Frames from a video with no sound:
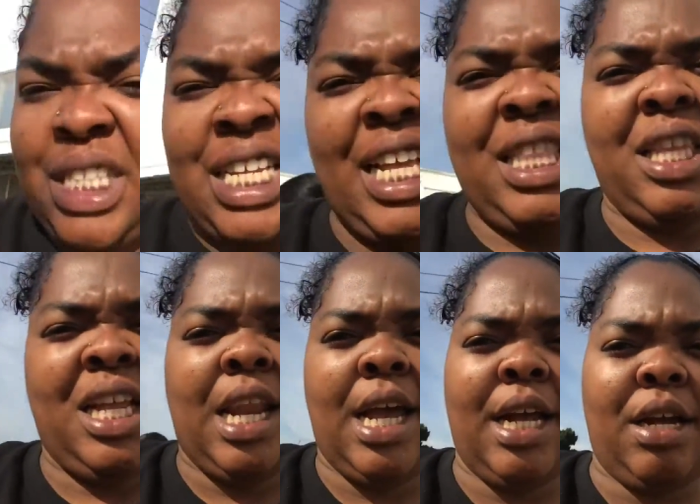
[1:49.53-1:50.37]
Like, the
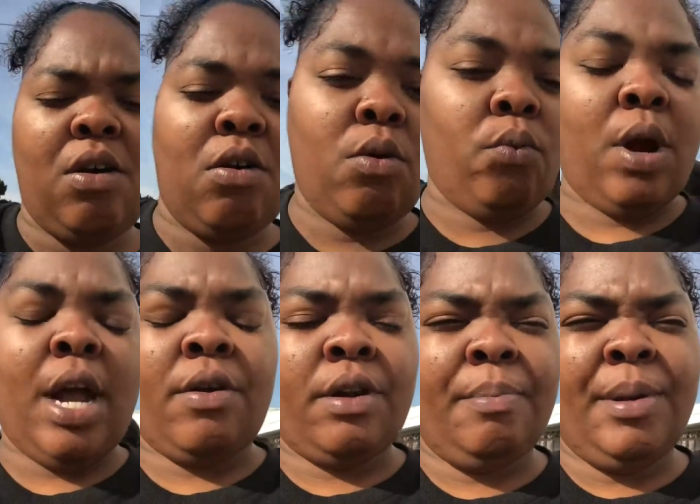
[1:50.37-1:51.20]
line go
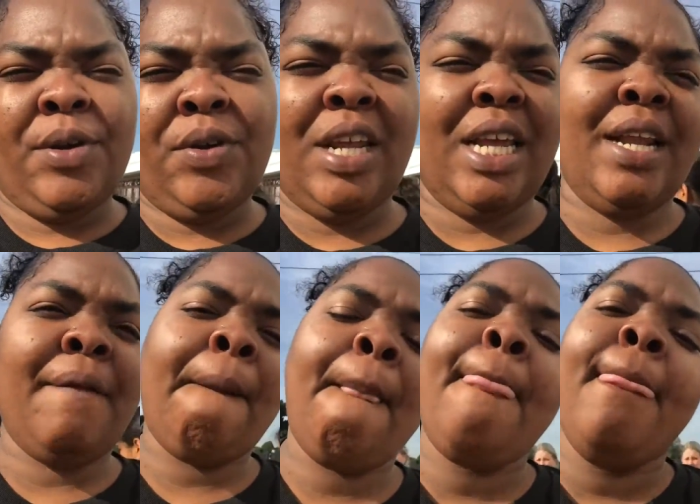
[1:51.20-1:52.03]
around the building.
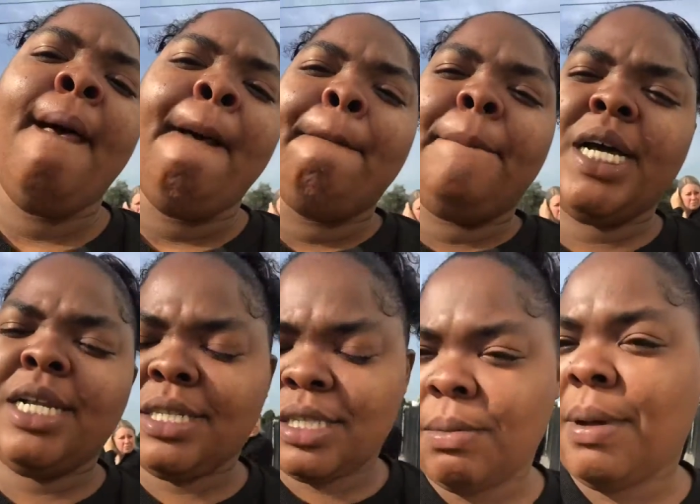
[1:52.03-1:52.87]

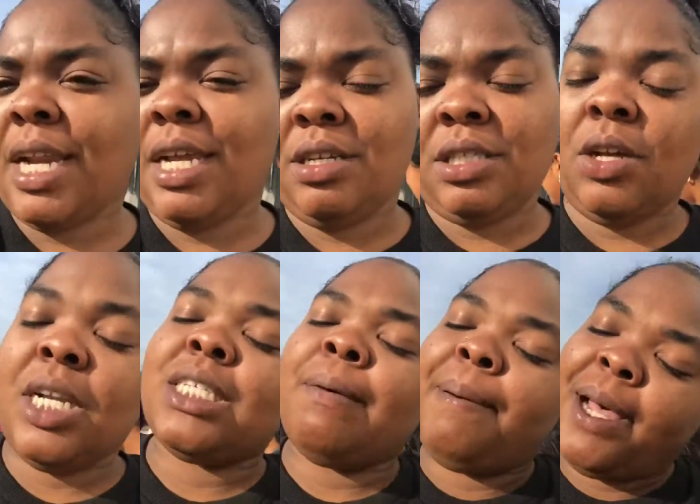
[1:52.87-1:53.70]
But somebody else told
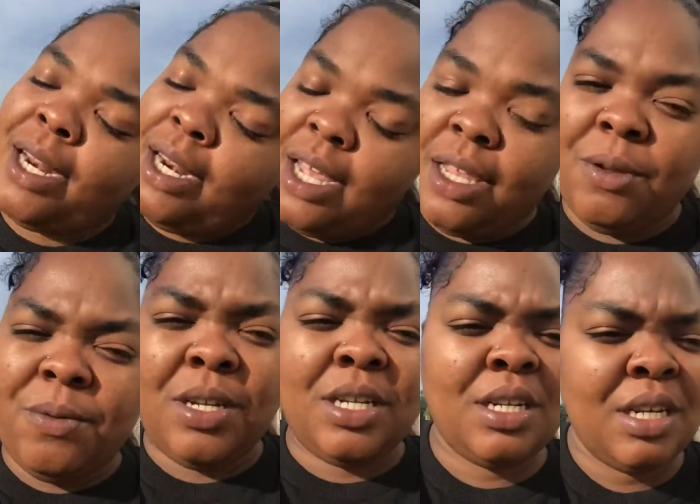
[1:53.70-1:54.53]
us about another
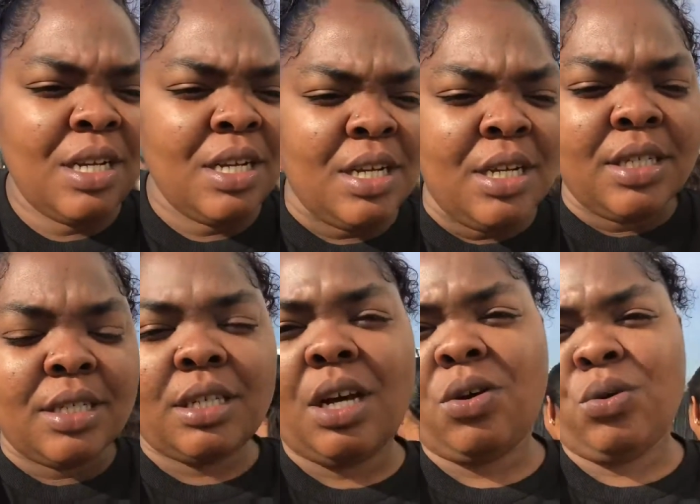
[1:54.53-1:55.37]
one.
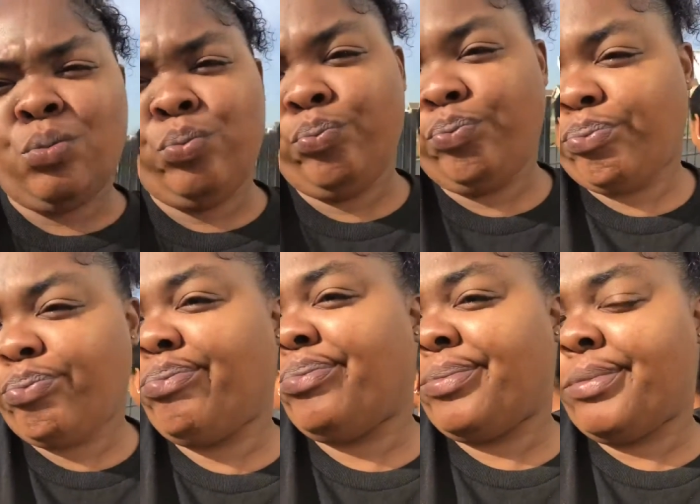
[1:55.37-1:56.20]
So
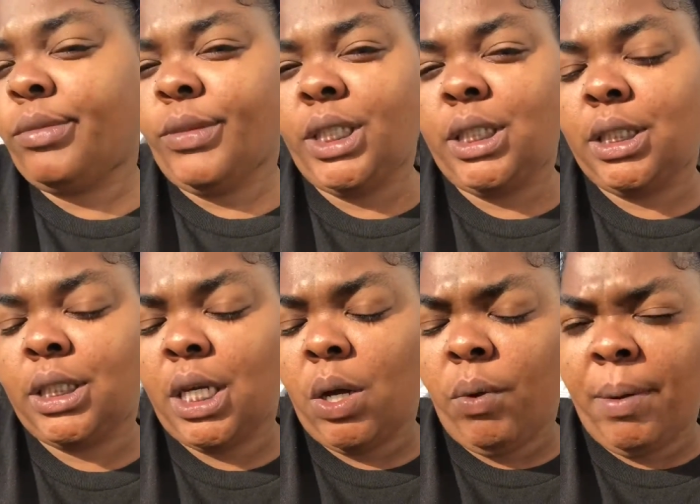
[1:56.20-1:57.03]

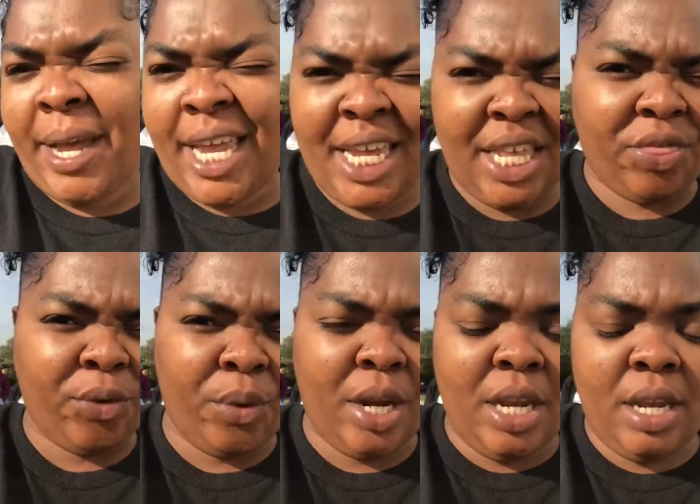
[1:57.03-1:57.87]
we might hit
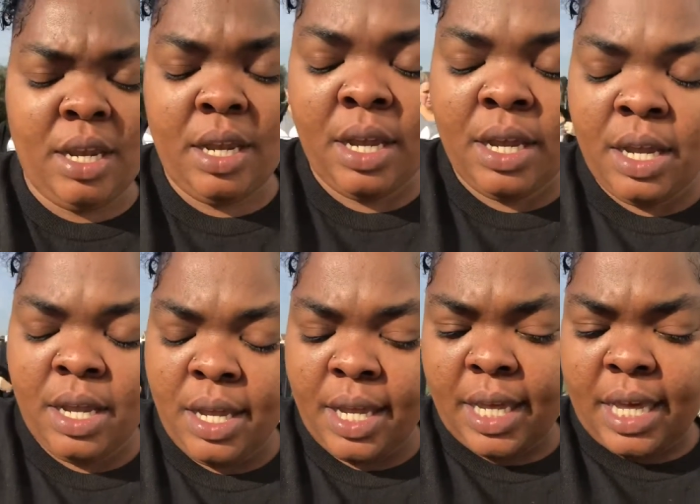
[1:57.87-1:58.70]
three
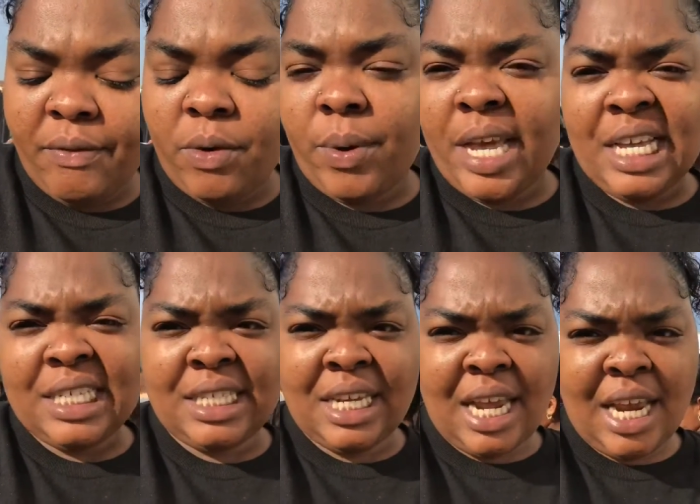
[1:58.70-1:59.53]

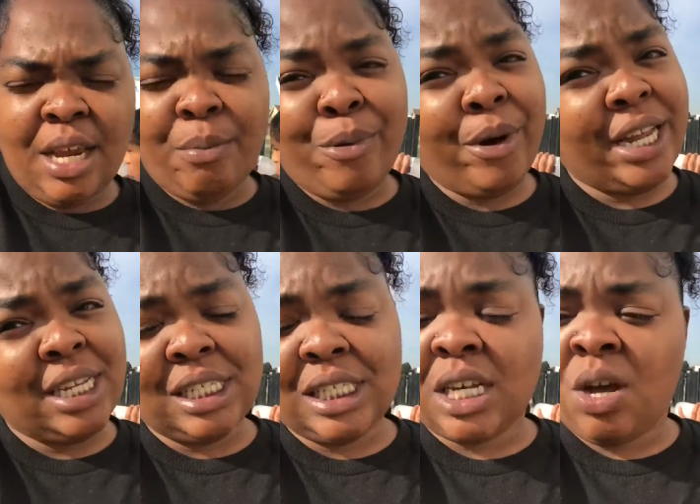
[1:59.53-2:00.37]
giveaways today. Your boy
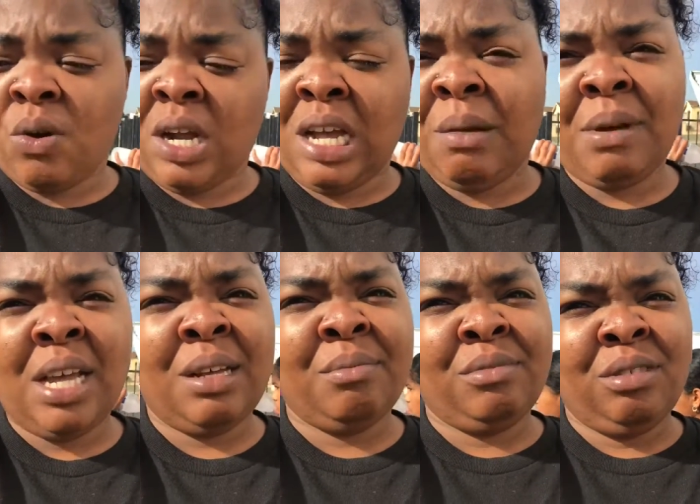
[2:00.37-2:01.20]
is just going to come
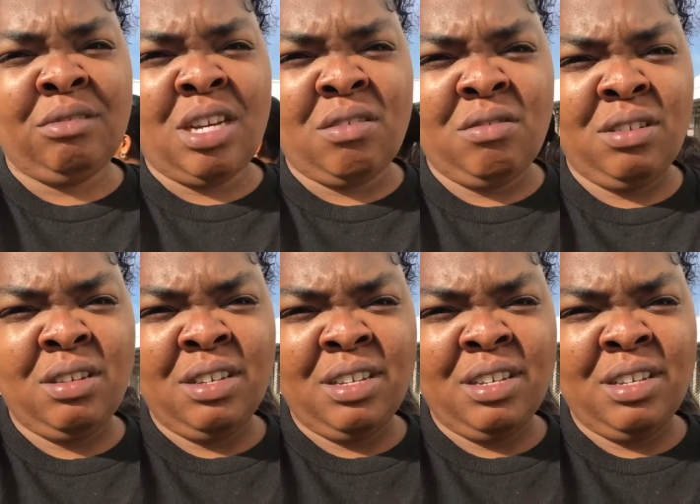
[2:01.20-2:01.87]
up, you know.